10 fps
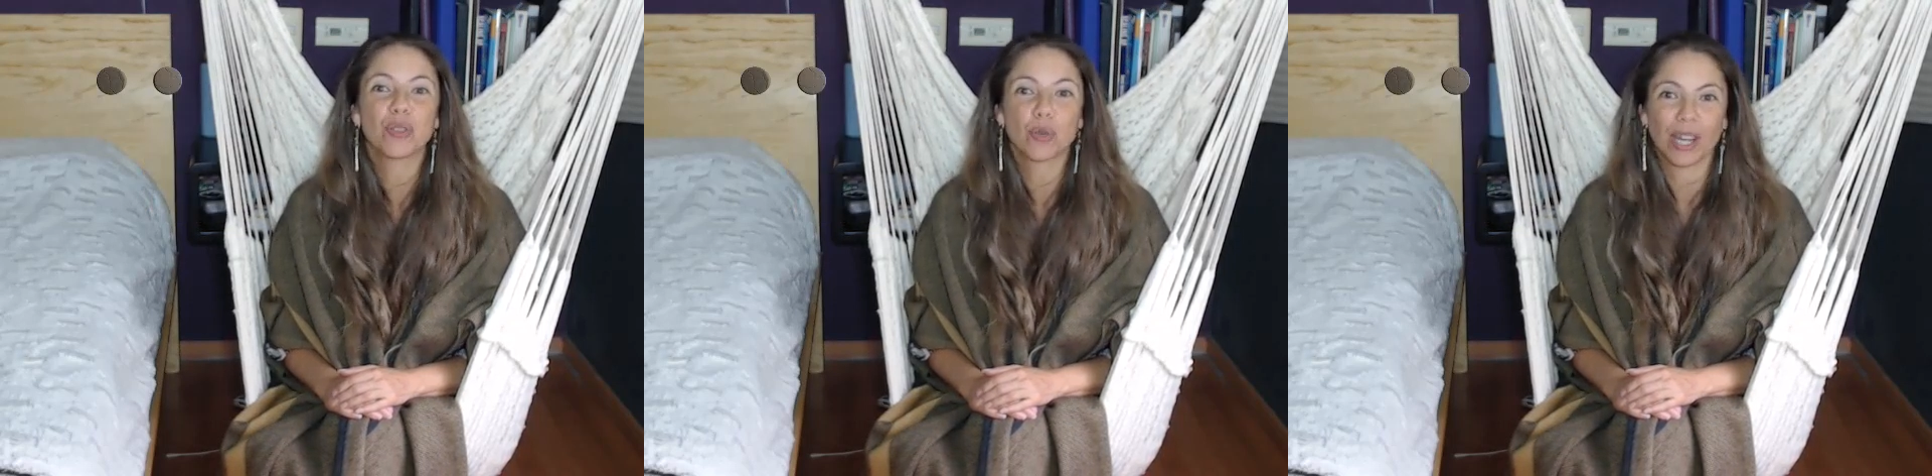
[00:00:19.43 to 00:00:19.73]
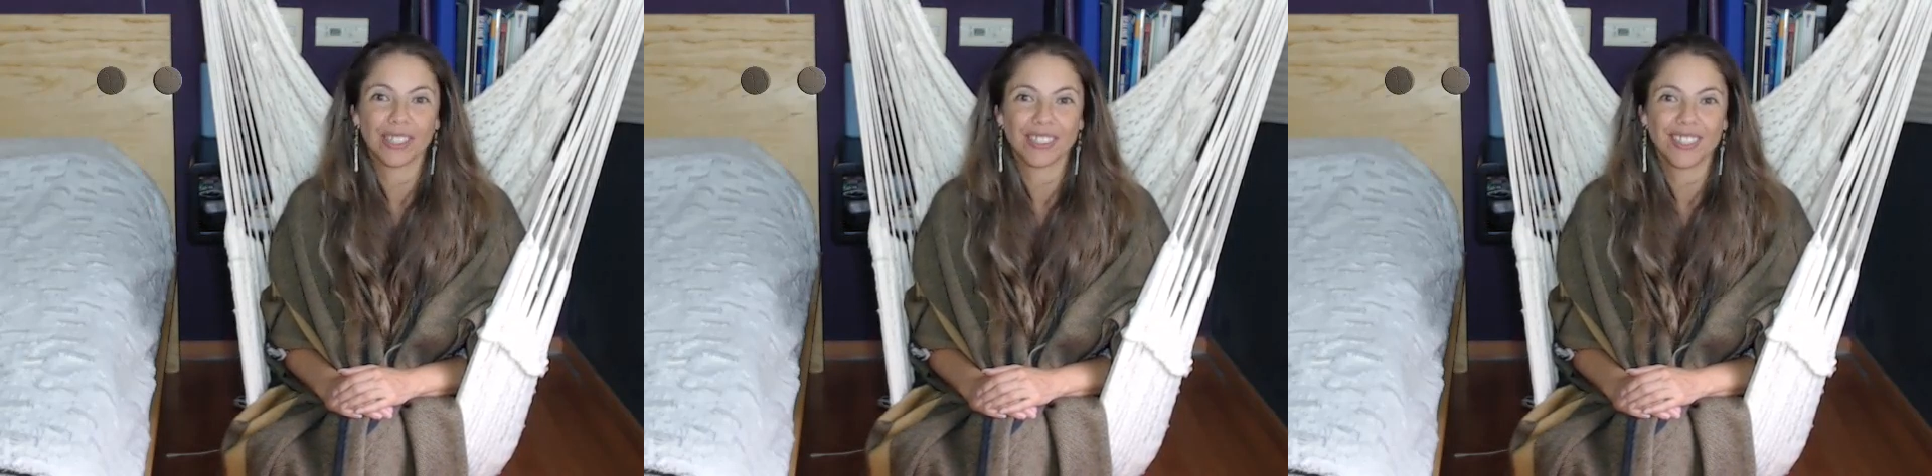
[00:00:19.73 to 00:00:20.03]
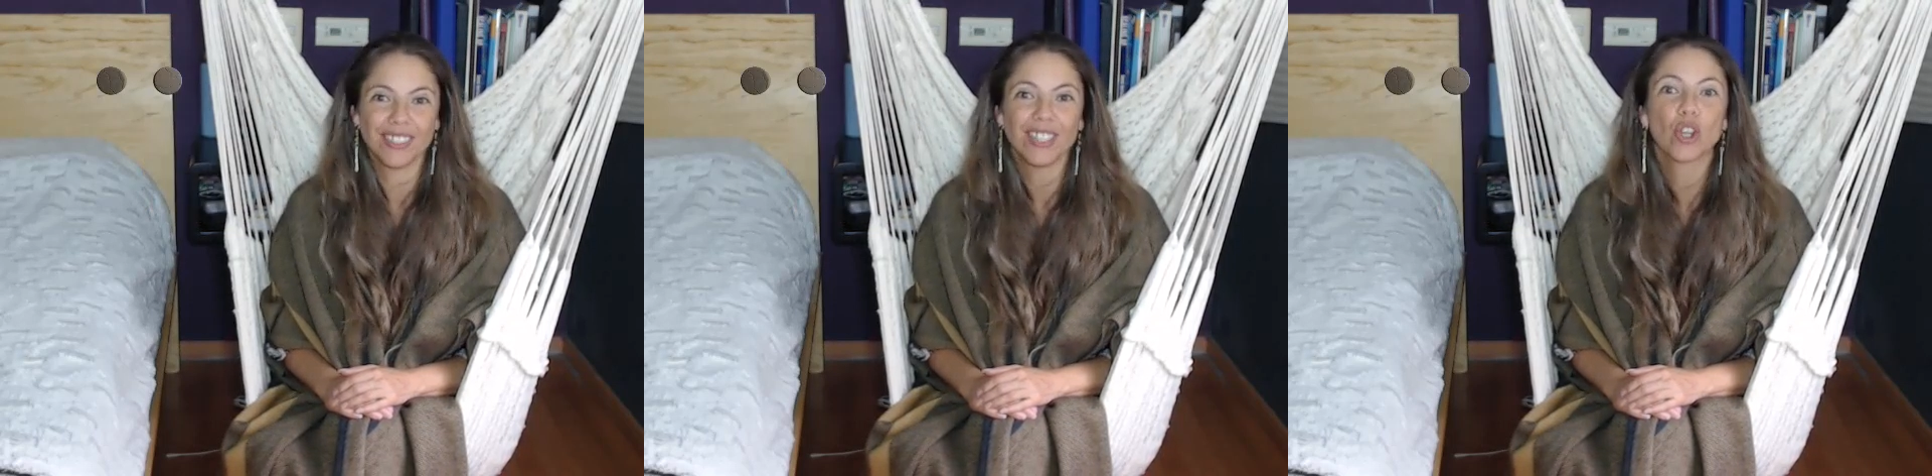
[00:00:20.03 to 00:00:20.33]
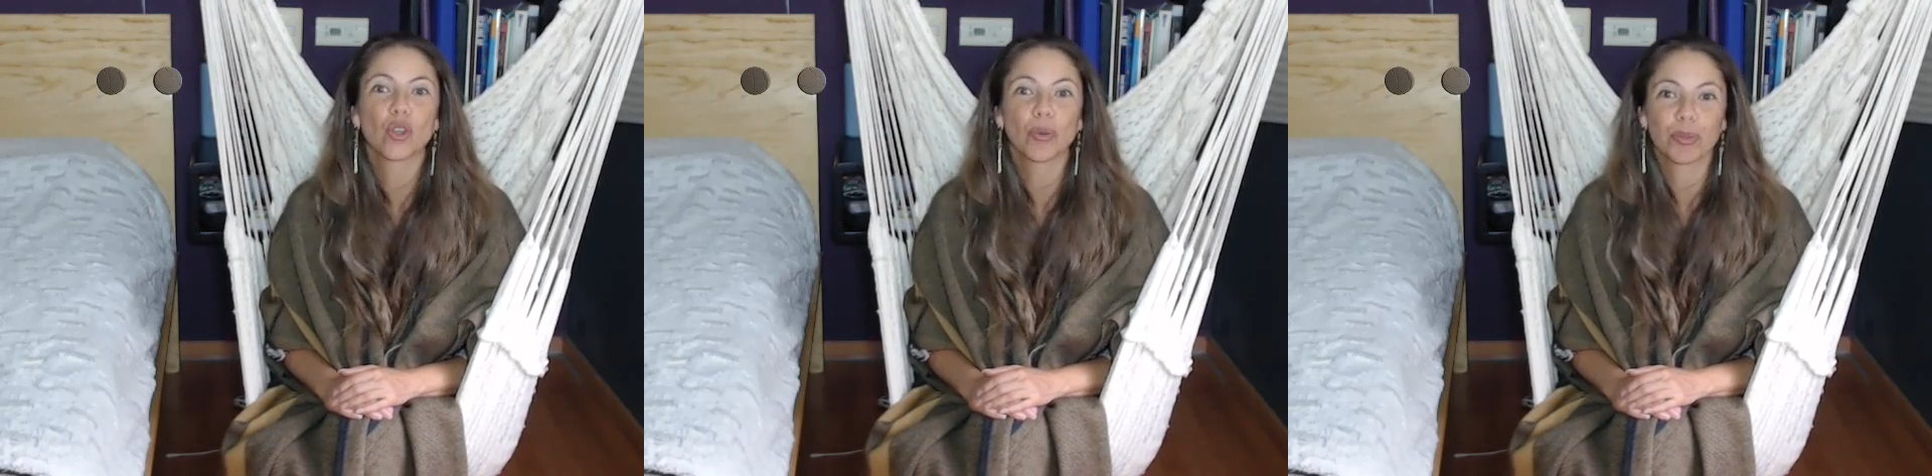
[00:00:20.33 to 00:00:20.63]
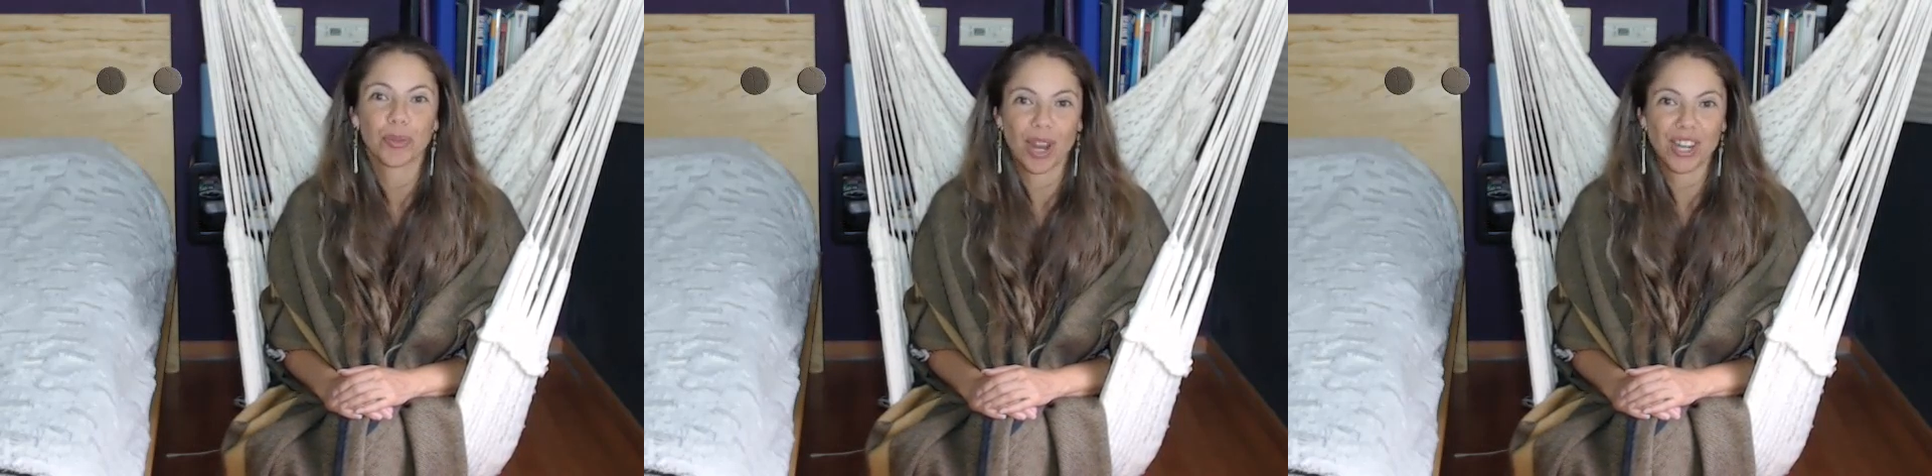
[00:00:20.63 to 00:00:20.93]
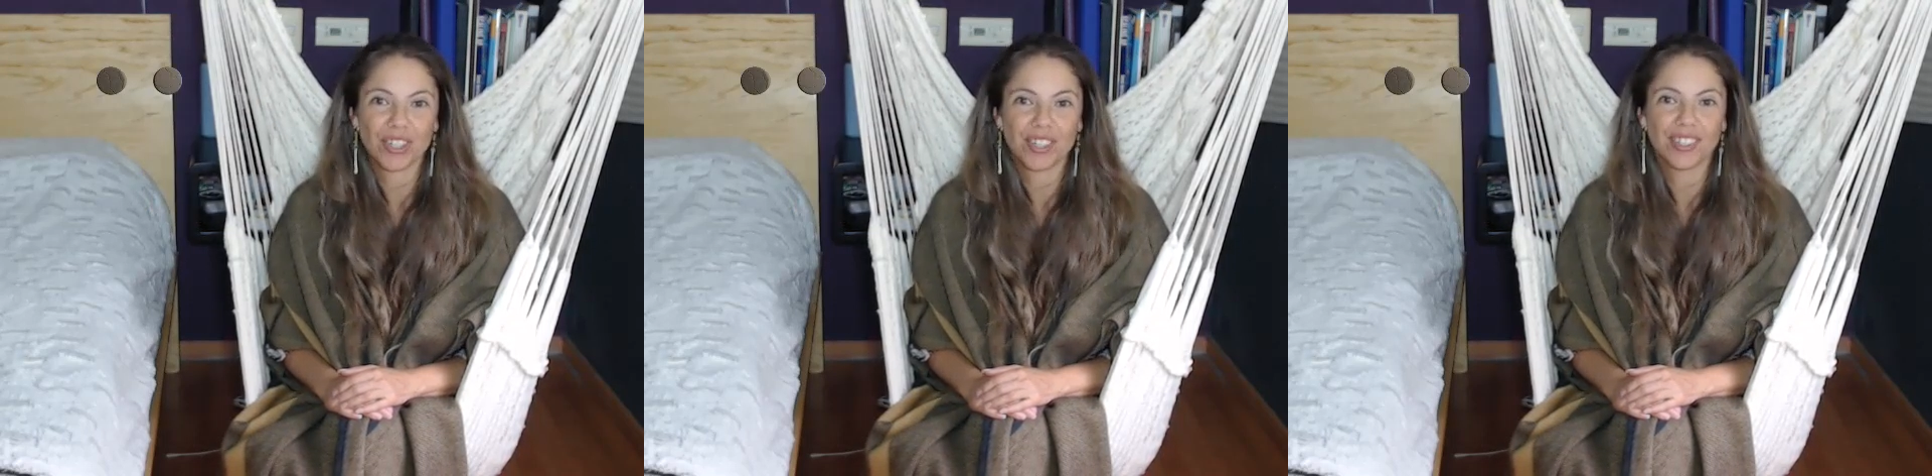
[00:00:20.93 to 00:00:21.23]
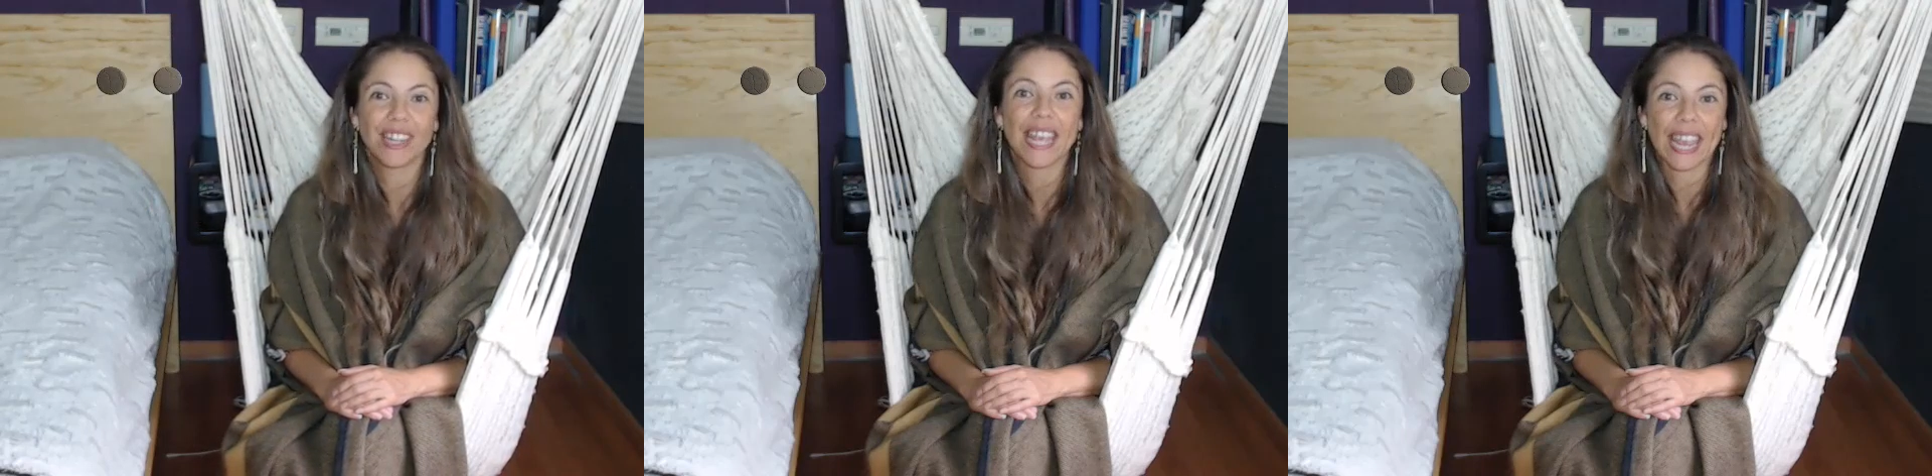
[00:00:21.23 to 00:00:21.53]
duality, cooperation,